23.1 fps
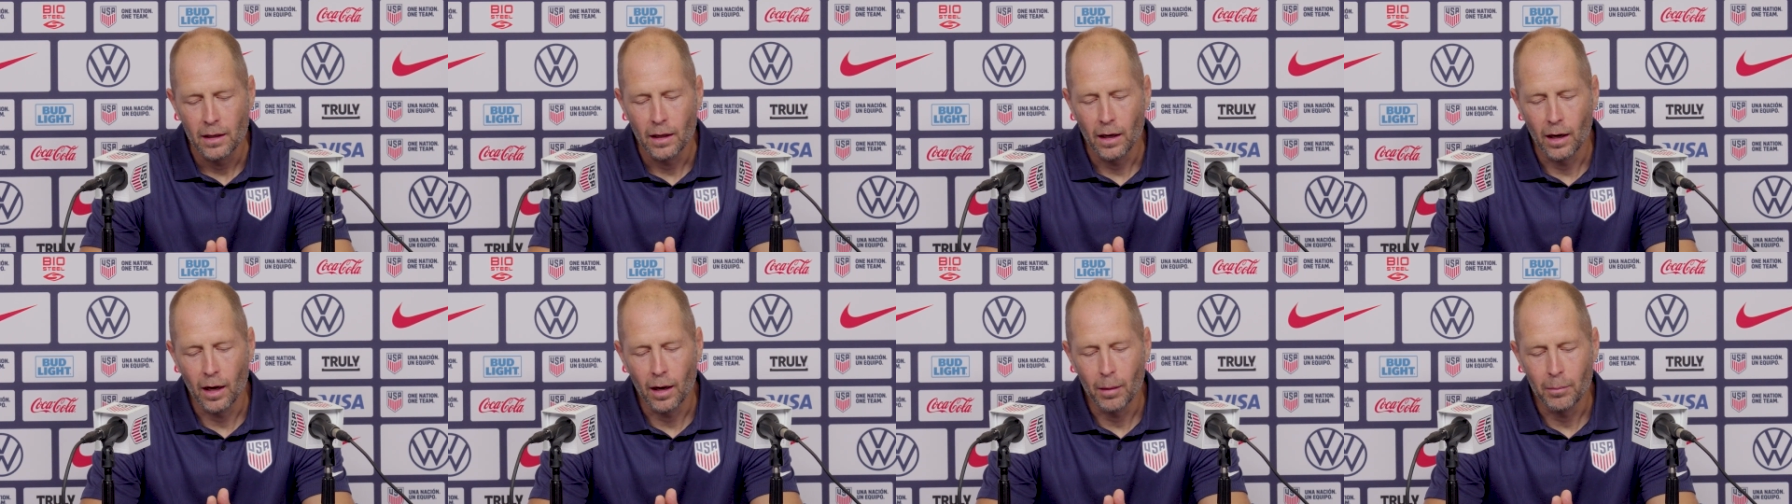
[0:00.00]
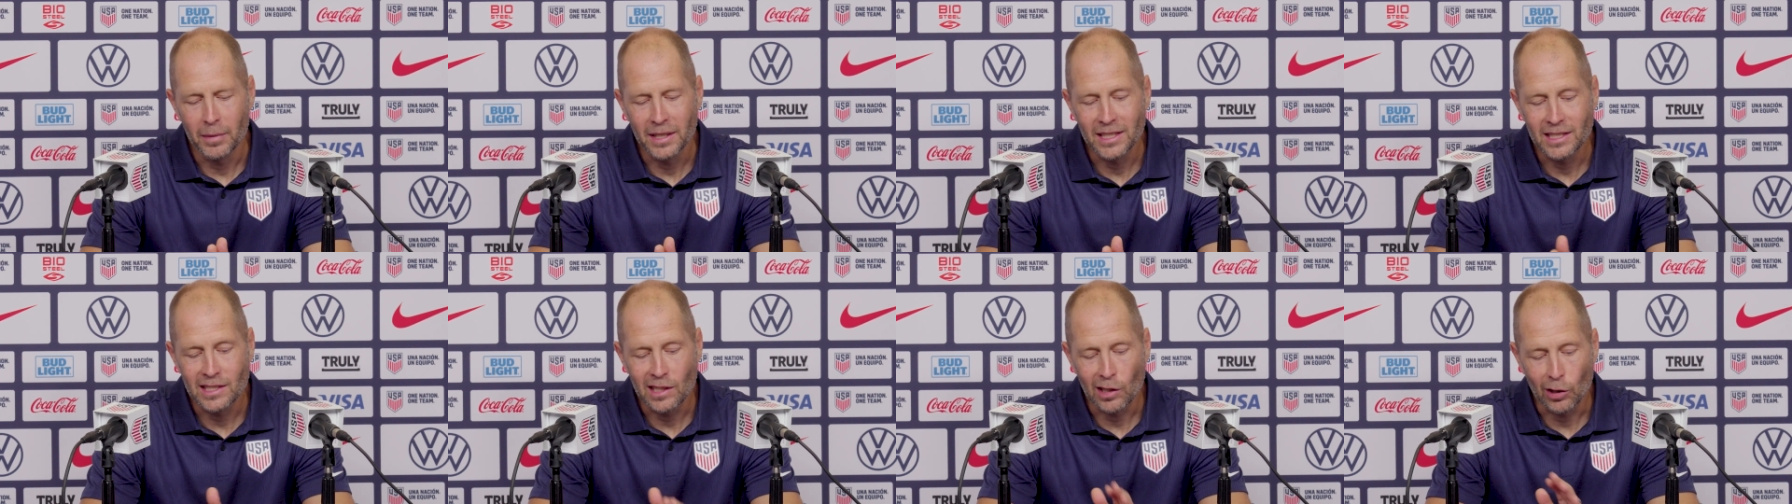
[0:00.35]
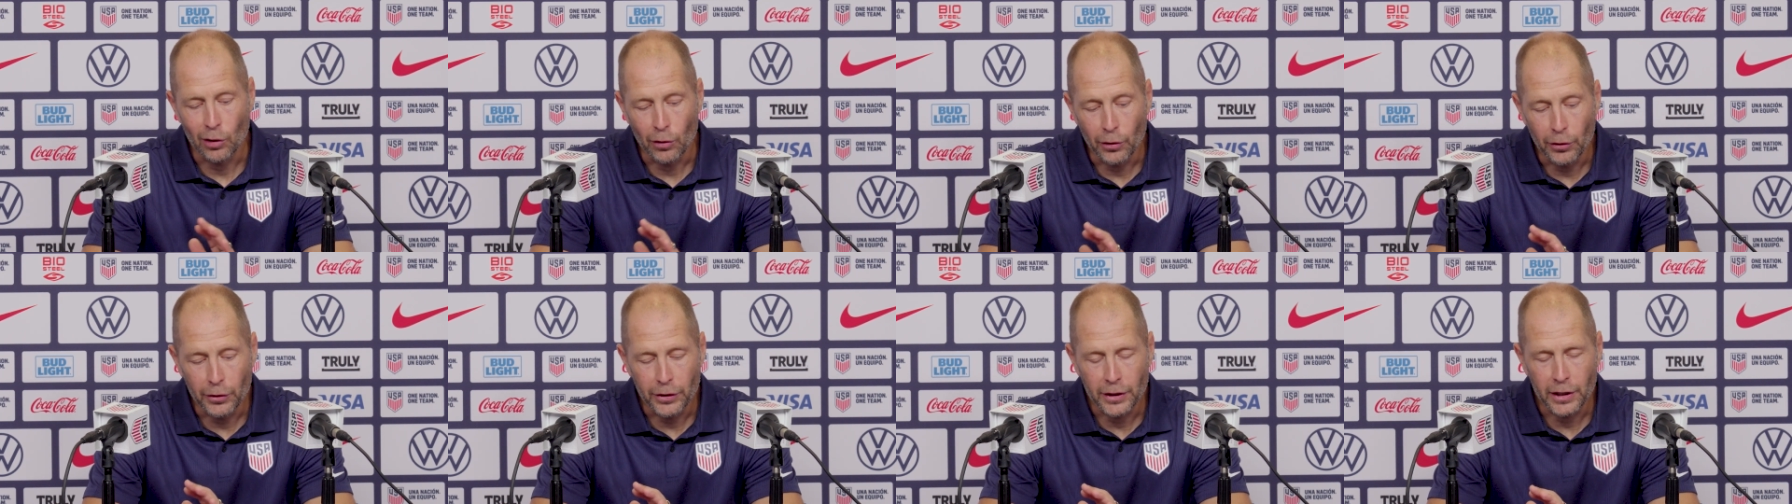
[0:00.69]
Um, his
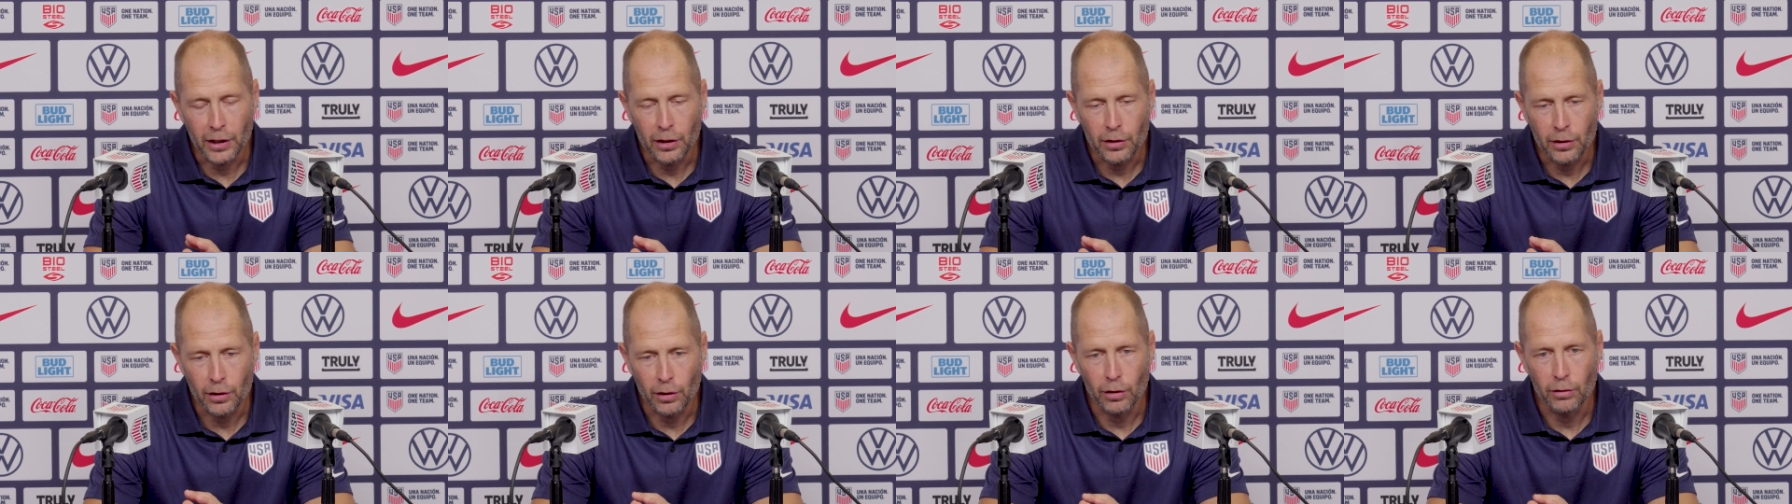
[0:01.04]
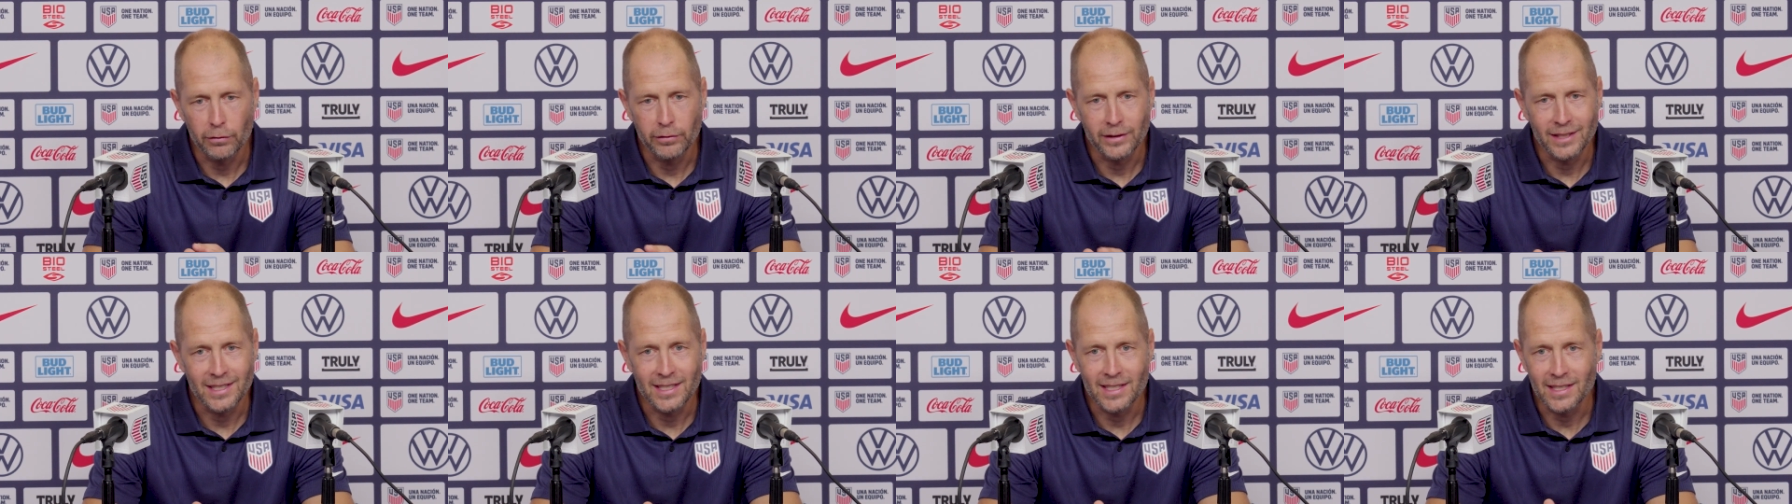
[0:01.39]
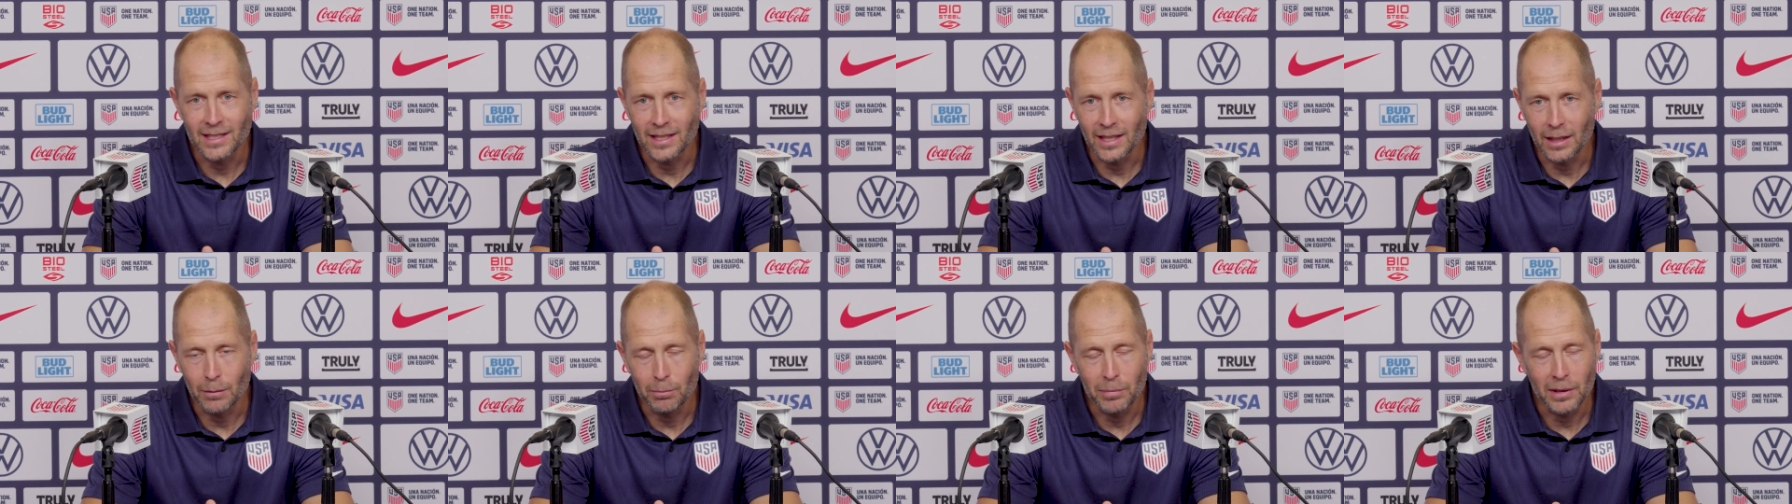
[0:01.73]
learning curve is
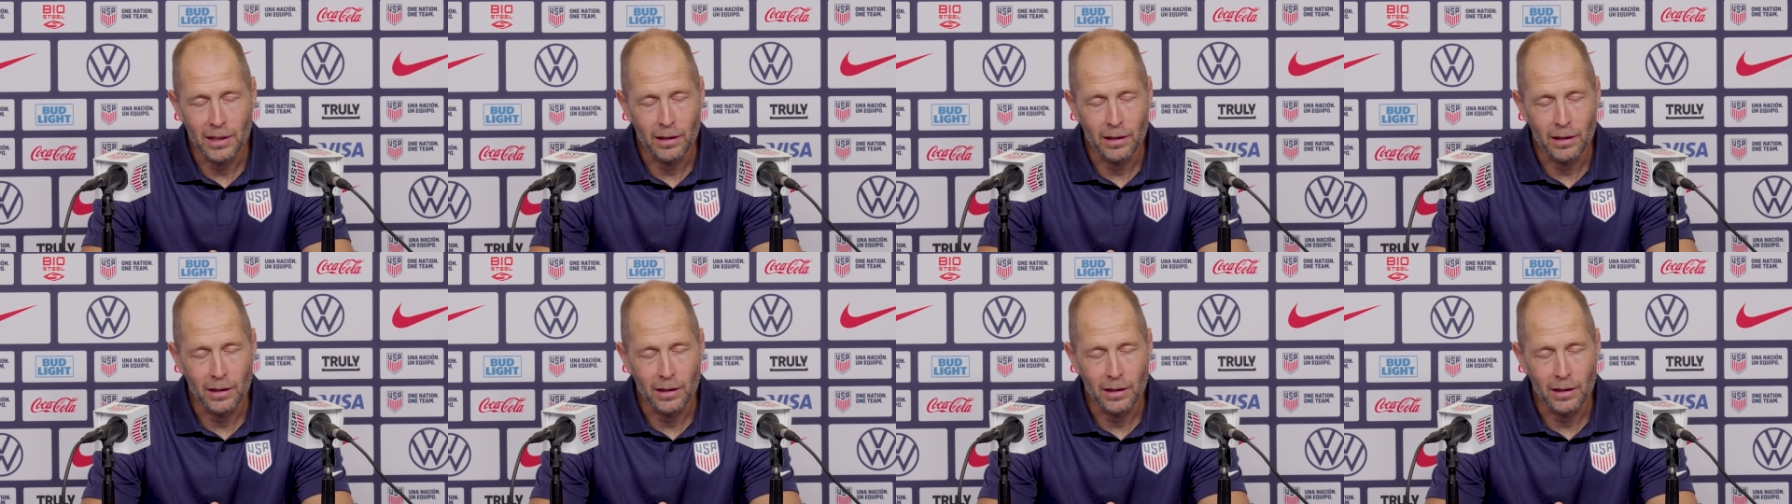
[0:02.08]
steep.